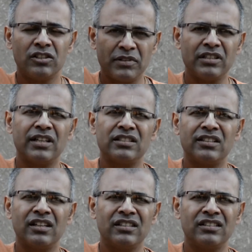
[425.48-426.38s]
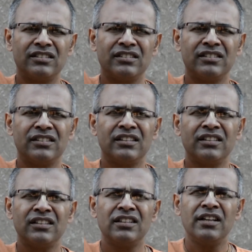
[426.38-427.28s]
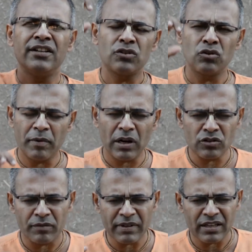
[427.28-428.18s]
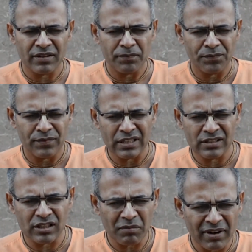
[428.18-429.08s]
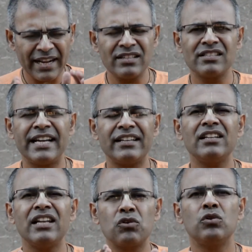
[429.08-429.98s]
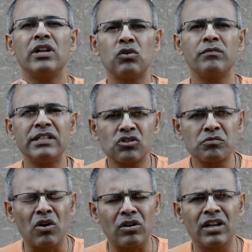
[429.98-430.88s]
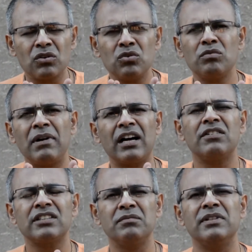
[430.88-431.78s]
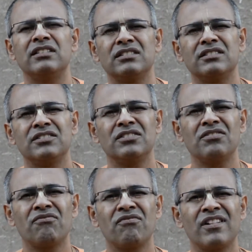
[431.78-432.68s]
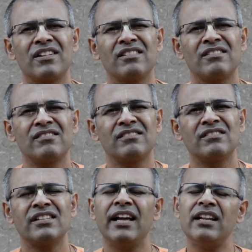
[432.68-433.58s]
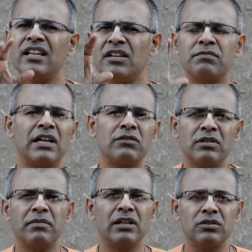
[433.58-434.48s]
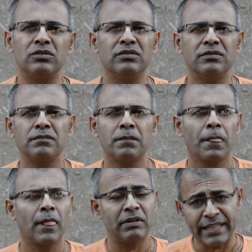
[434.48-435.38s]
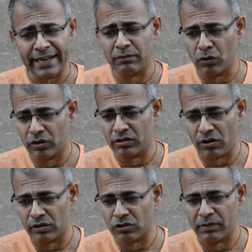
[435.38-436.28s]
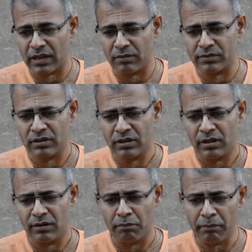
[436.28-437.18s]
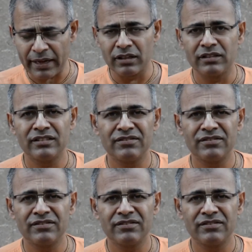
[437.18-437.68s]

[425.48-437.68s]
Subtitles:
Srimati Radharani. So Rupa Goswami summarizes that in Laghu. Laghu means small. Laghu Bhagavatamrit. And he gives Part 1, Part 2. But that book also becomes big.